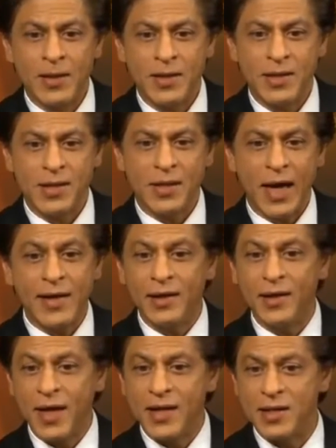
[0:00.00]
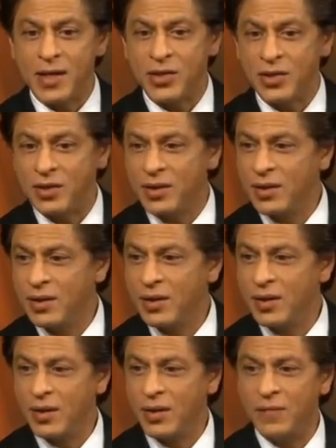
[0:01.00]
this categorization
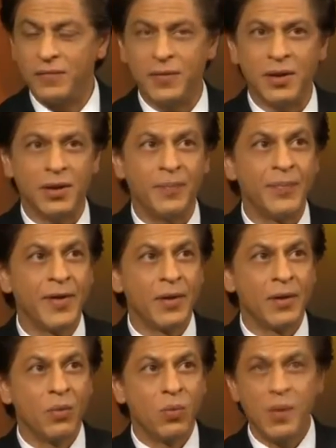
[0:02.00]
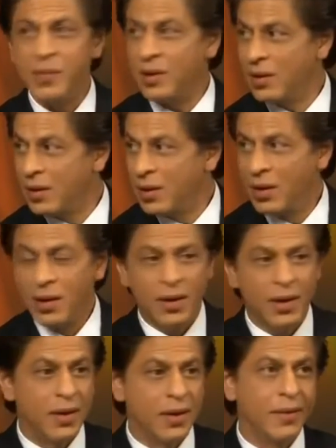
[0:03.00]
of women
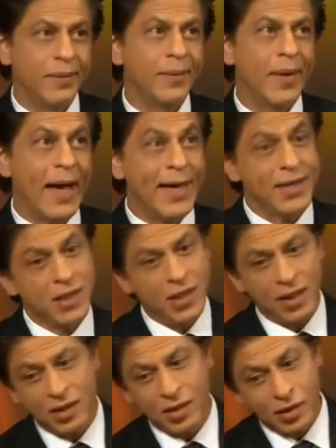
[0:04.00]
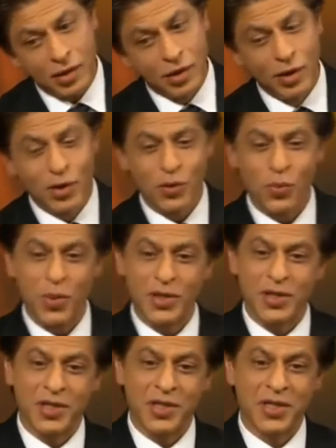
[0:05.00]
as a gender,
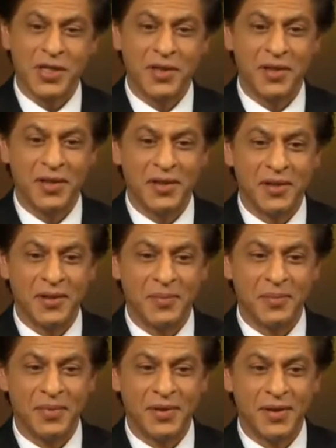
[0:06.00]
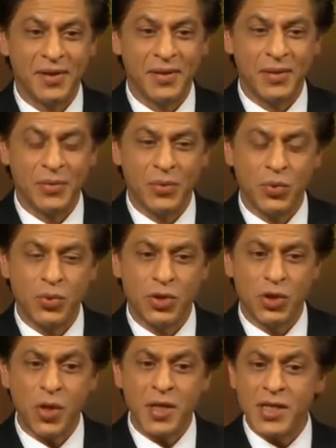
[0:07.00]
which is whose
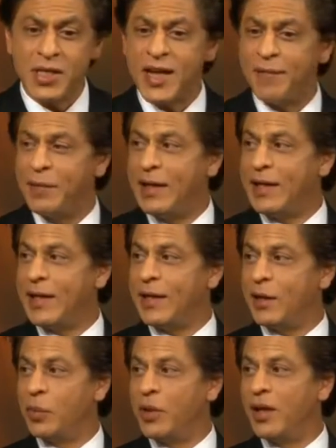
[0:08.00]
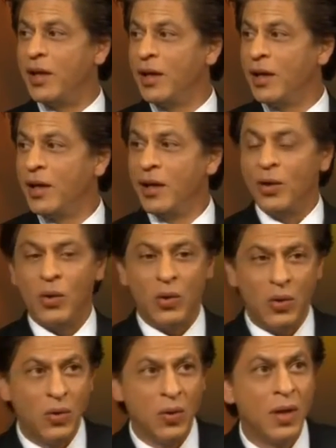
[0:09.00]
choices have been taken away,
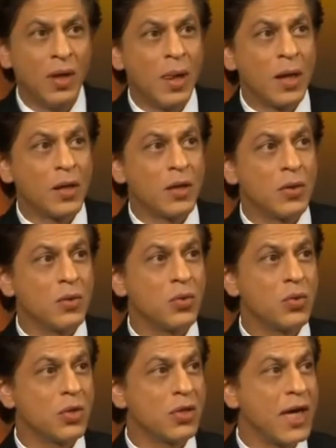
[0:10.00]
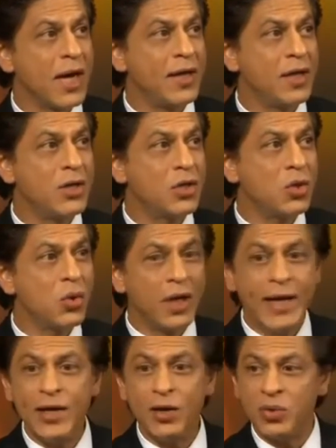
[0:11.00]
or whose society is so
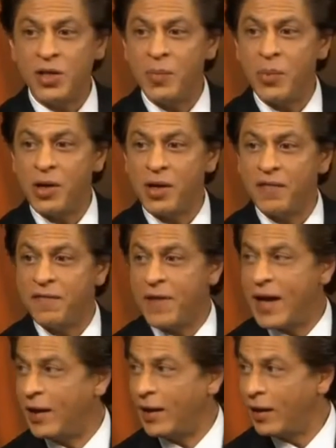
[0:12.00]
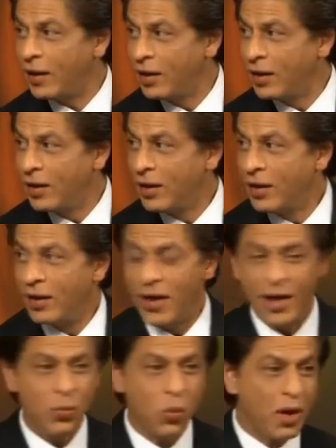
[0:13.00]
keen to keep on defining
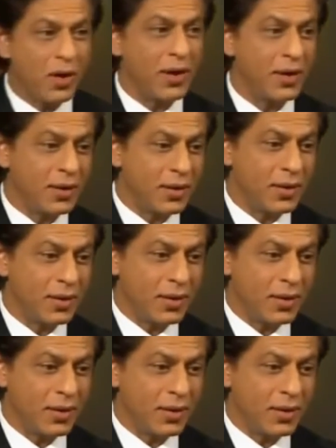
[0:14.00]
and wanting